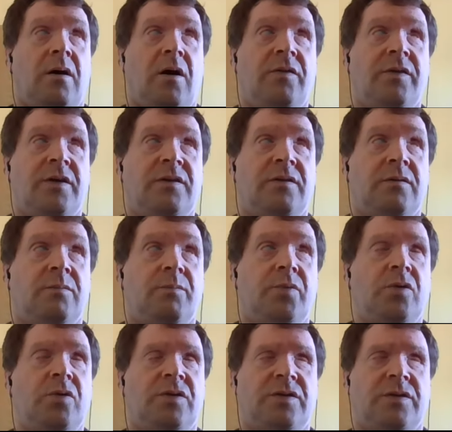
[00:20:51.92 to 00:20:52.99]
Other
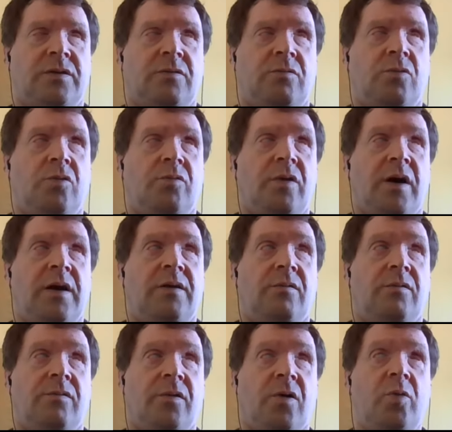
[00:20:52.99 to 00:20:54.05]
books will write
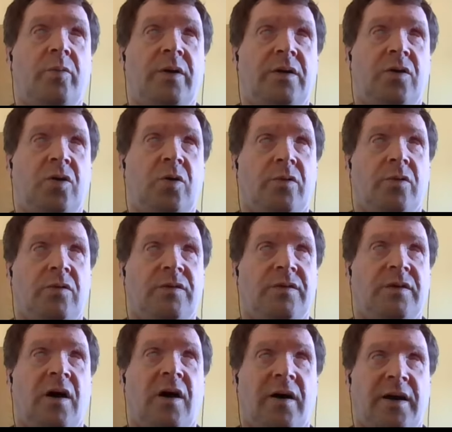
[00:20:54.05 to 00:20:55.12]
Roman
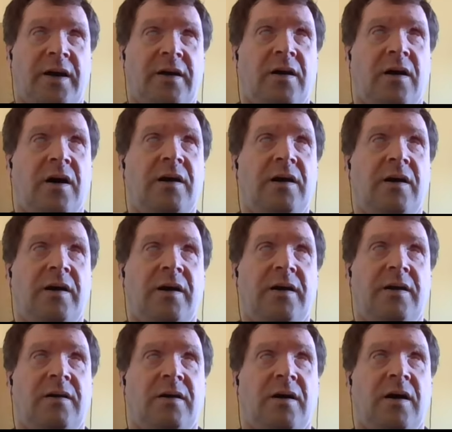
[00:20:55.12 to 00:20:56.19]
numerals I, I,
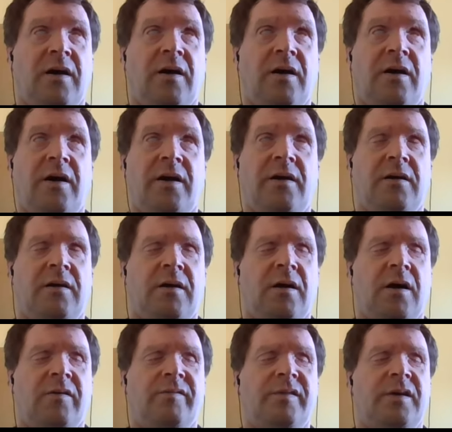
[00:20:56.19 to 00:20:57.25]
I, I, I,
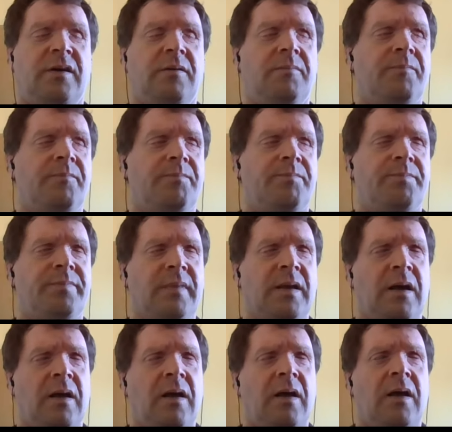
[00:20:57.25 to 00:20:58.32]
I,
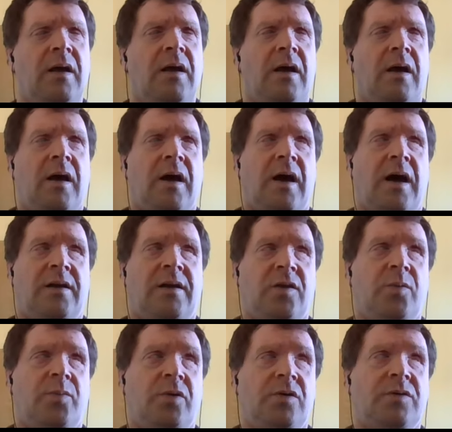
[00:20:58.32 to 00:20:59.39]
And
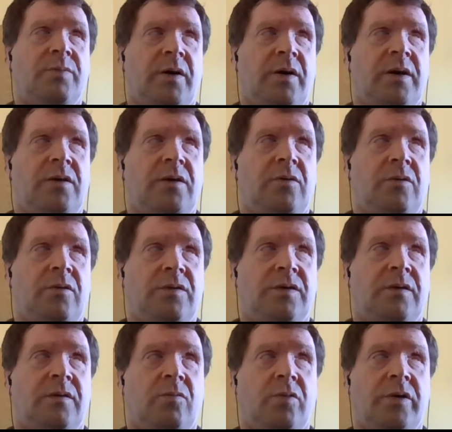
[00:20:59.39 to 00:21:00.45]
other books might
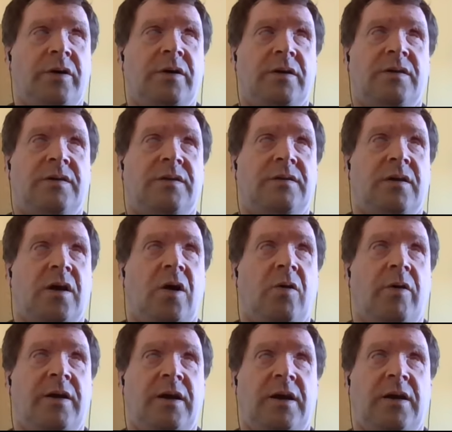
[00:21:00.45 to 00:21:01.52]
use words
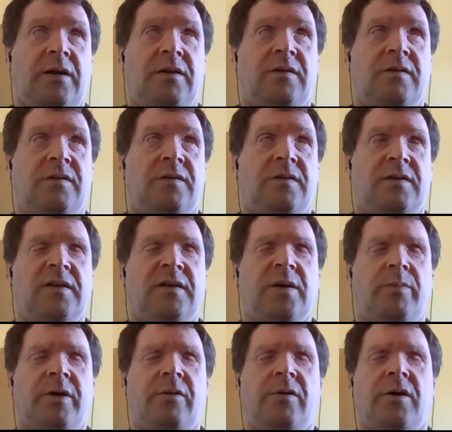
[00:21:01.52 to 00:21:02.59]
O N E, T
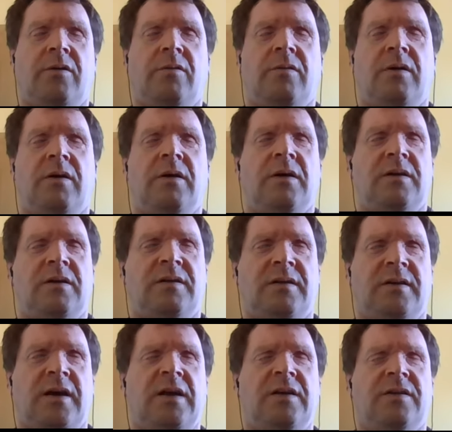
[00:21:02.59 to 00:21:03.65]
W O,
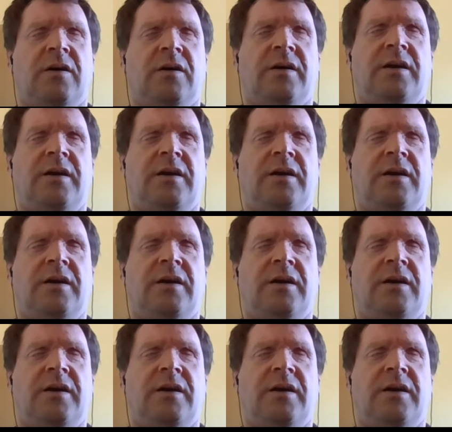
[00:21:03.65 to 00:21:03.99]
T H R